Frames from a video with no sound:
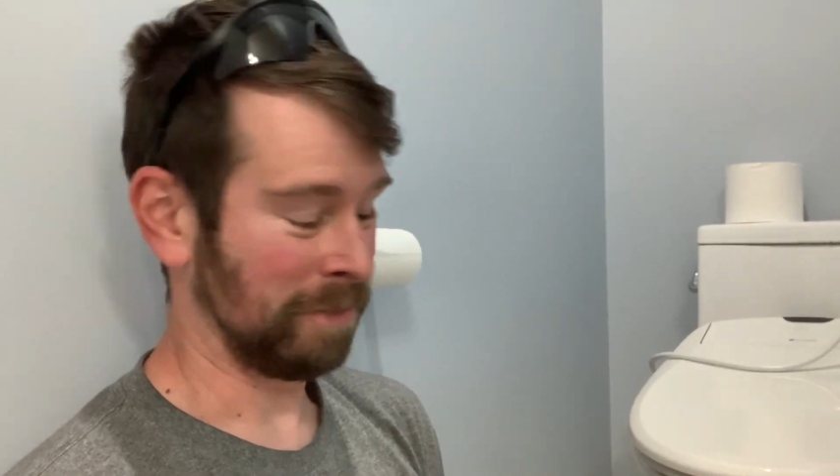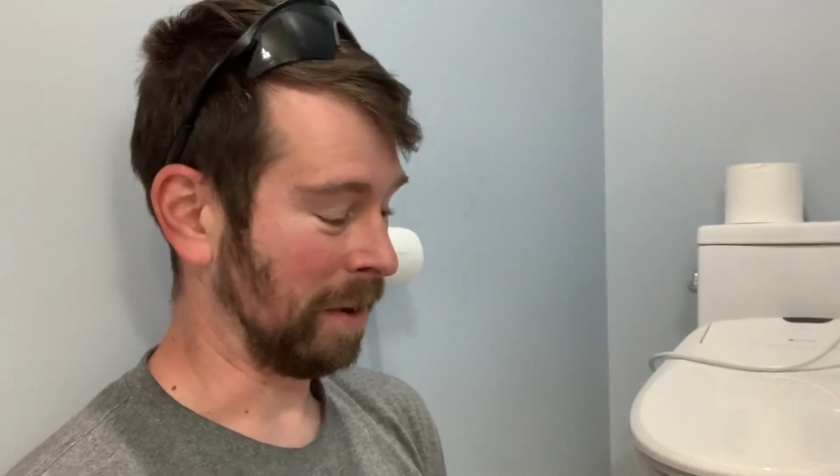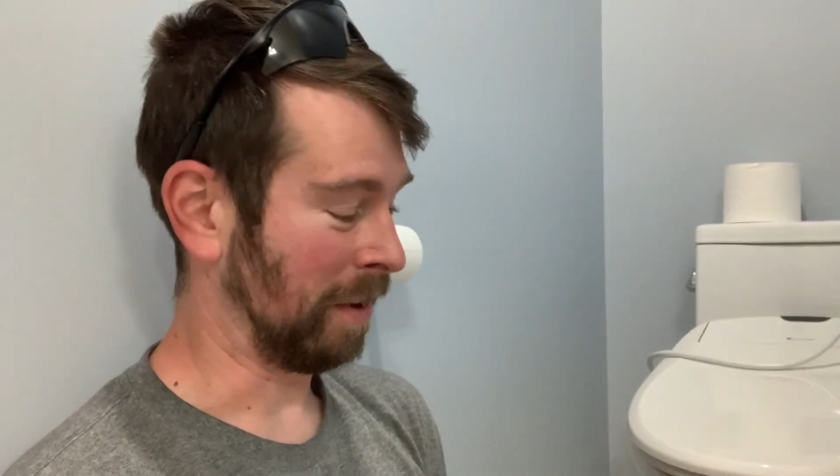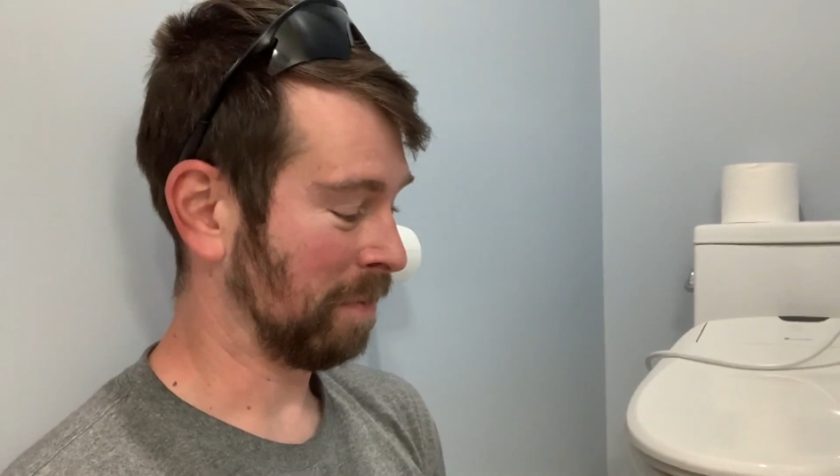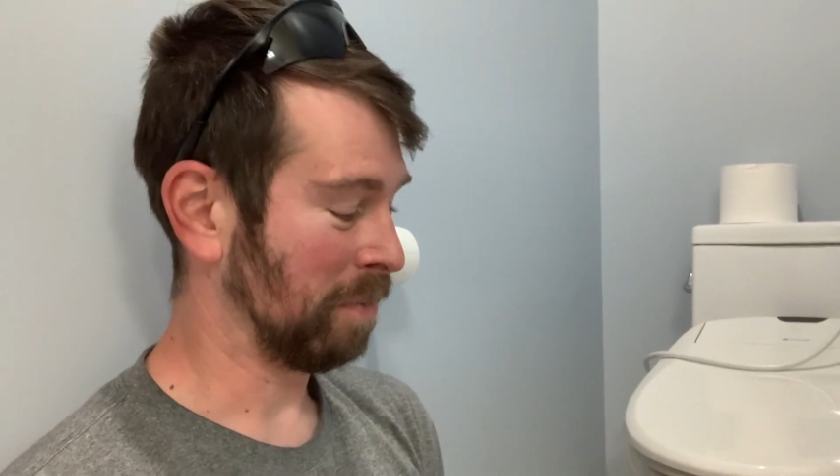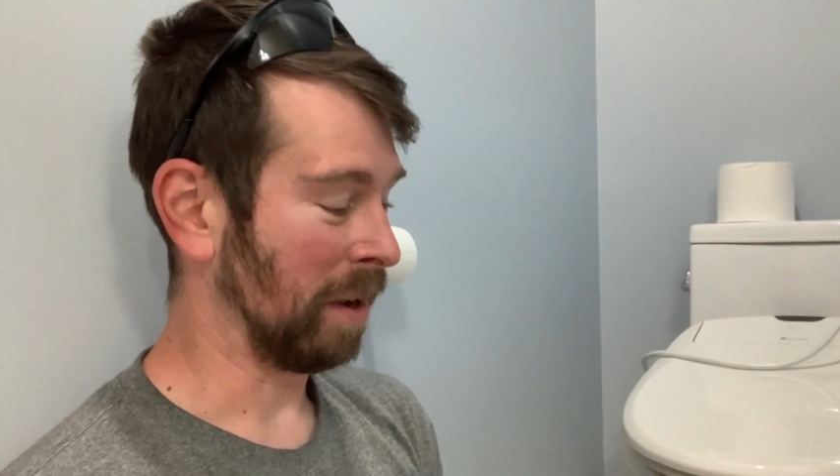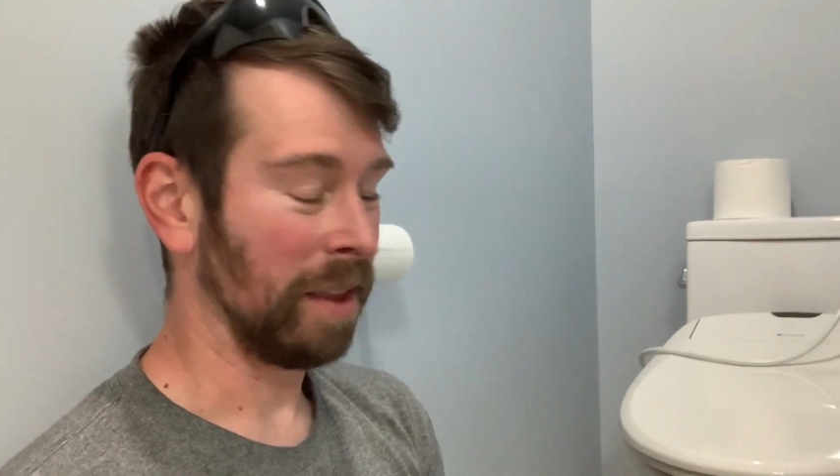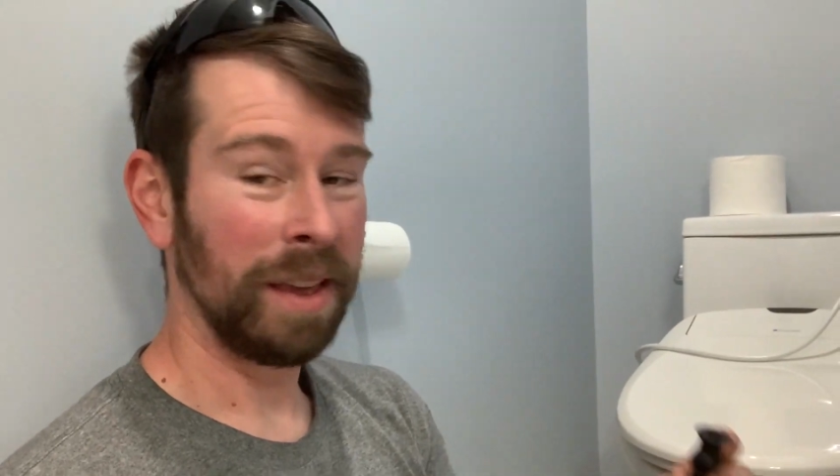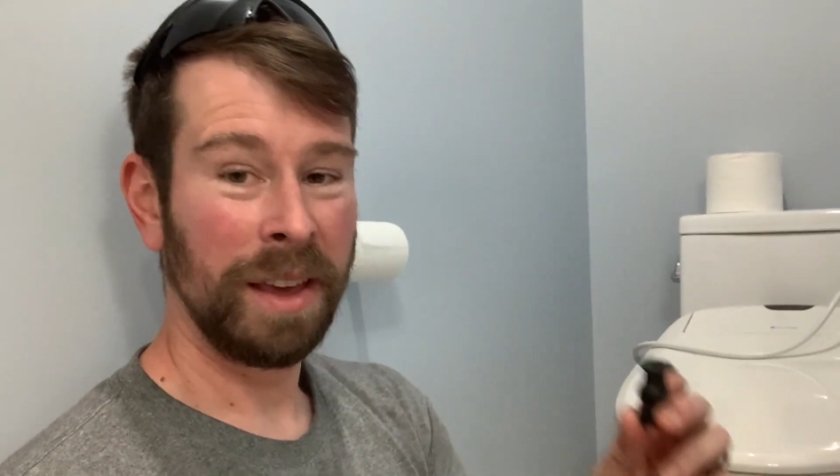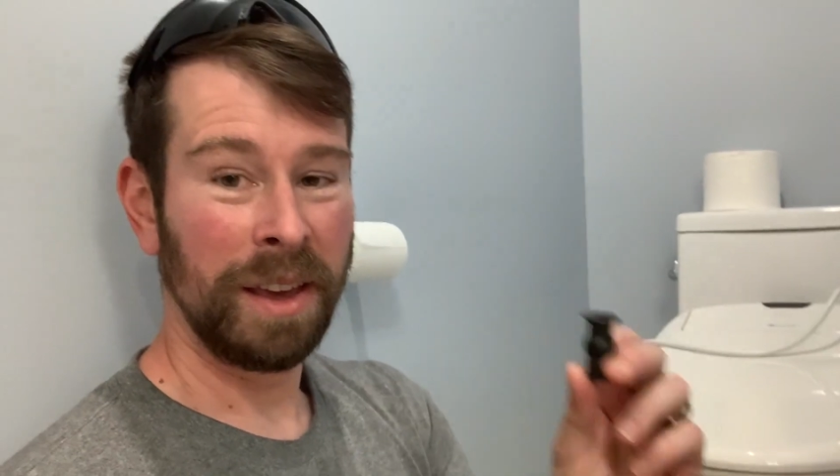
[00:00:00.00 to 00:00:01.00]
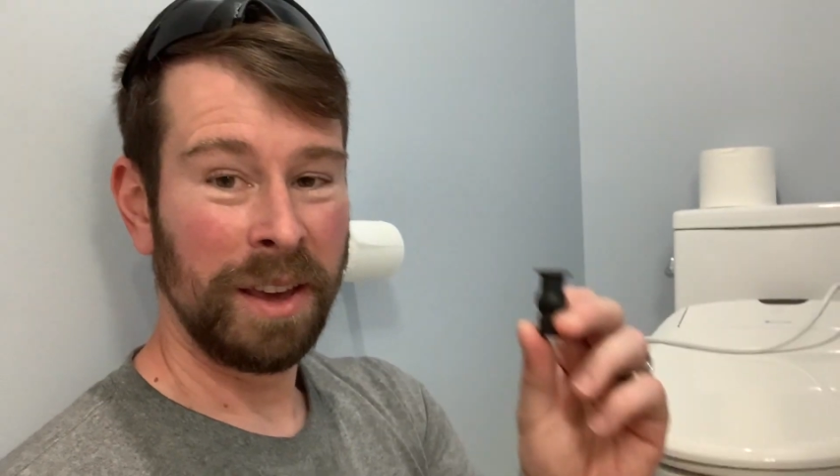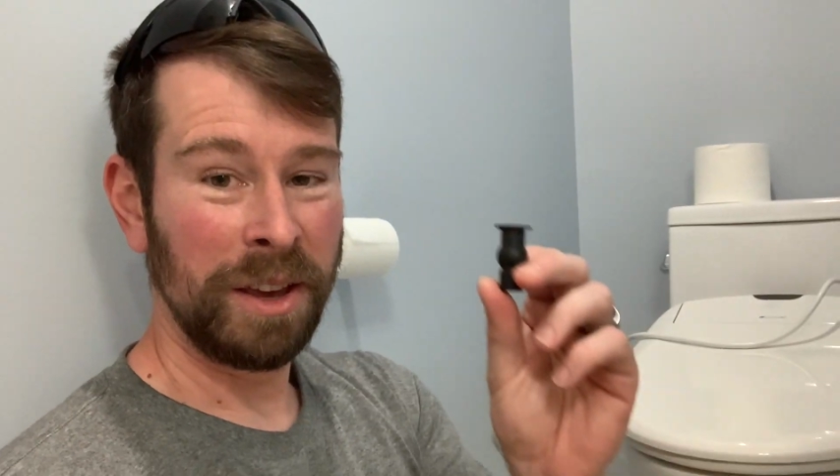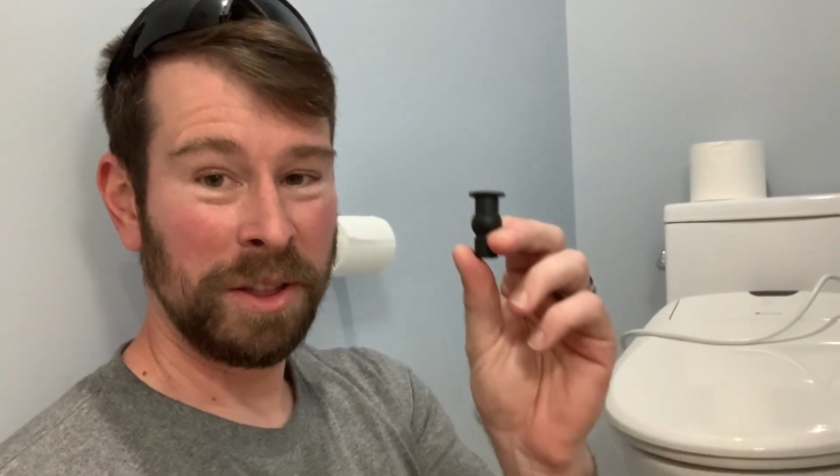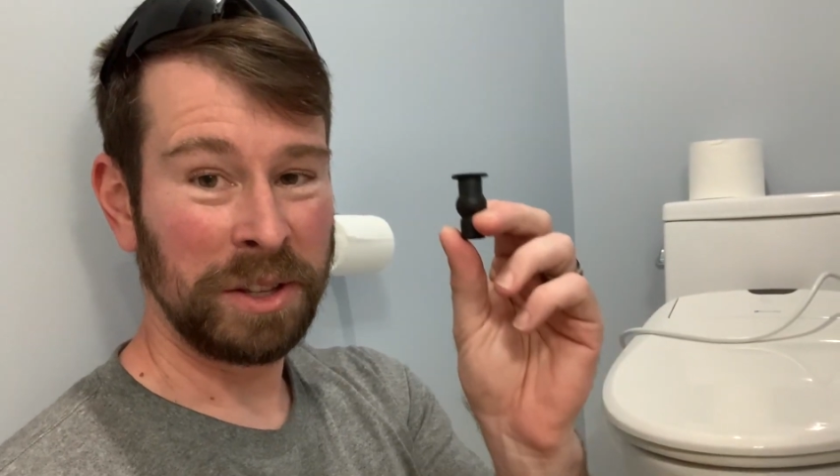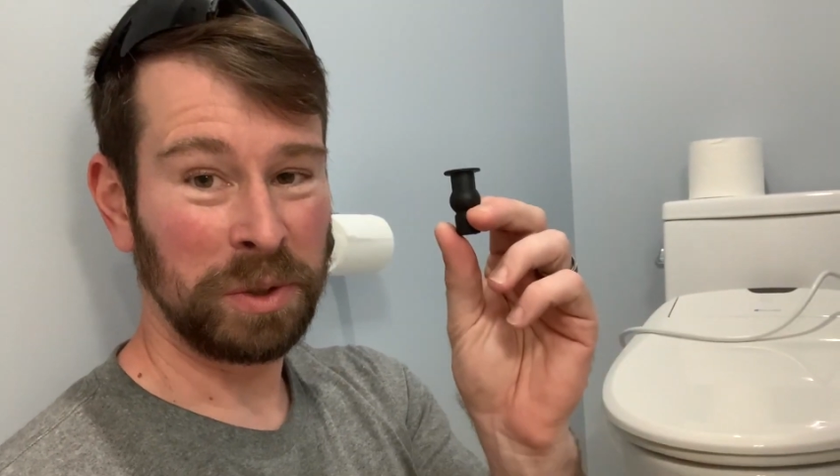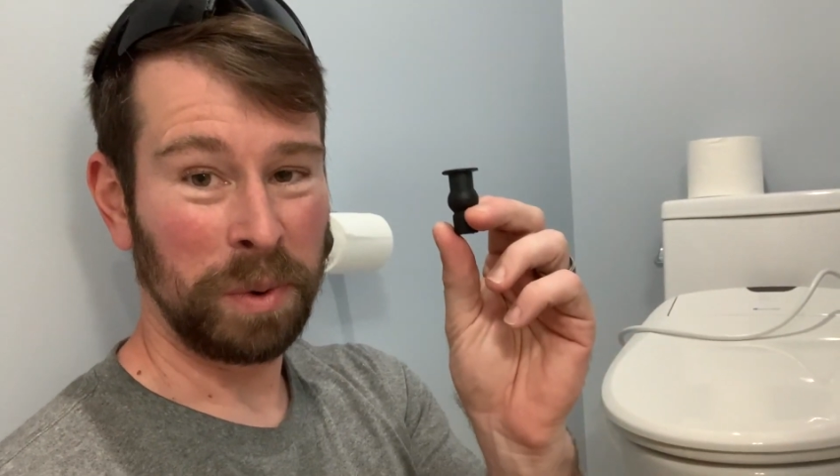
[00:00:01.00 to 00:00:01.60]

Right. But this is